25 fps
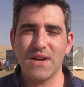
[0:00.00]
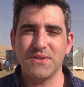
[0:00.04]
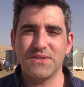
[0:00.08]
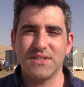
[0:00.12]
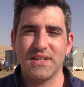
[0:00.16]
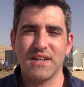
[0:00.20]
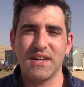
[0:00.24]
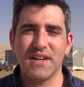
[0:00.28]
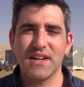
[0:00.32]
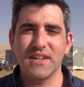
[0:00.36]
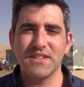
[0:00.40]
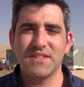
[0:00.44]
out
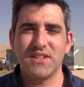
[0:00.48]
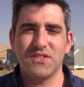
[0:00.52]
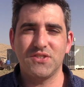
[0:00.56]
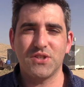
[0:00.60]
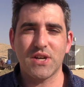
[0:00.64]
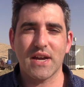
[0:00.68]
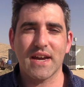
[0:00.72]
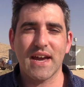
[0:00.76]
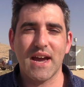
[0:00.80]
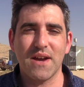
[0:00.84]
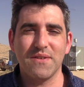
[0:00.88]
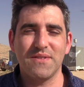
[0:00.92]
here to
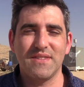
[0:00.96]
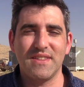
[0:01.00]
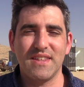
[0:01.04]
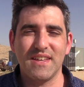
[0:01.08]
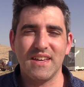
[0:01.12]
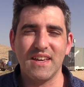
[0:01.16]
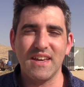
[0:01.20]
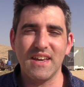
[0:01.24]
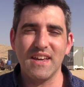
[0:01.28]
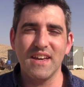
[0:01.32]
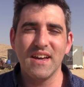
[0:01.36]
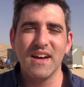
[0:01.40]
check out
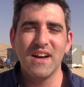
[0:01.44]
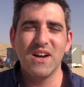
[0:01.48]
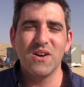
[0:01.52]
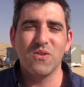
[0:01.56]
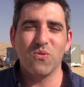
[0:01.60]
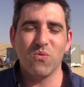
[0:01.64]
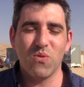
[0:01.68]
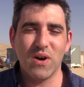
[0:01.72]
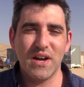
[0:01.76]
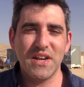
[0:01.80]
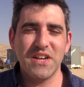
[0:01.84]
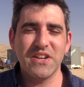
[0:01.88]
the
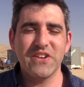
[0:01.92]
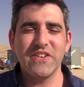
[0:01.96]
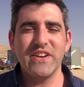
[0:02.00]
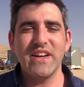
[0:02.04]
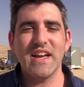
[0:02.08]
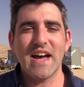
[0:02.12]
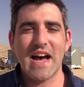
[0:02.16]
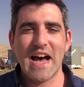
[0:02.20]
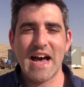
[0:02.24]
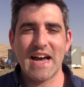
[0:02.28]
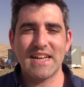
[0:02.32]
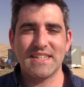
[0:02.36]

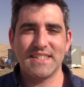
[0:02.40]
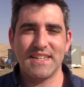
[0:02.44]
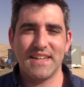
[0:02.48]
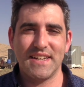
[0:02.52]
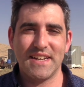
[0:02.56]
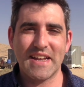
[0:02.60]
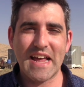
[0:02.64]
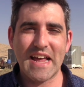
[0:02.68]
winery at